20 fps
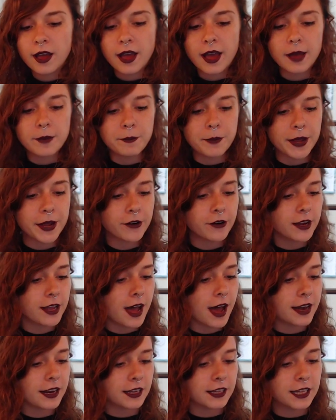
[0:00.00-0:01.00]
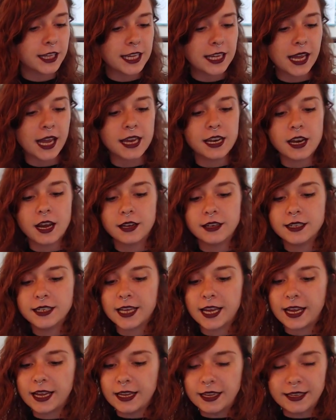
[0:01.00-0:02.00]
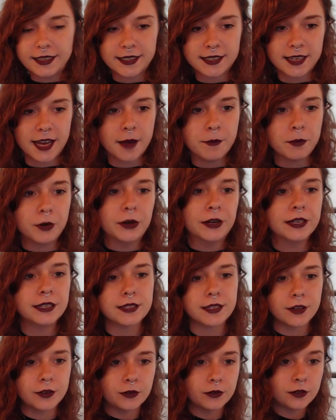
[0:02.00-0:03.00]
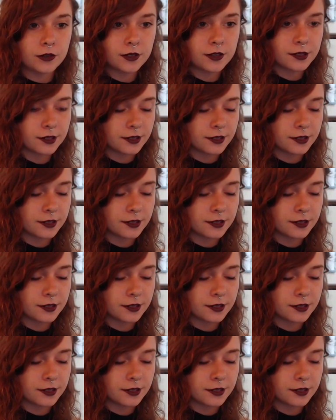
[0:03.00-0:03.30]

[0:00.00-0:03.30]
and periodically inundate its temperate zones.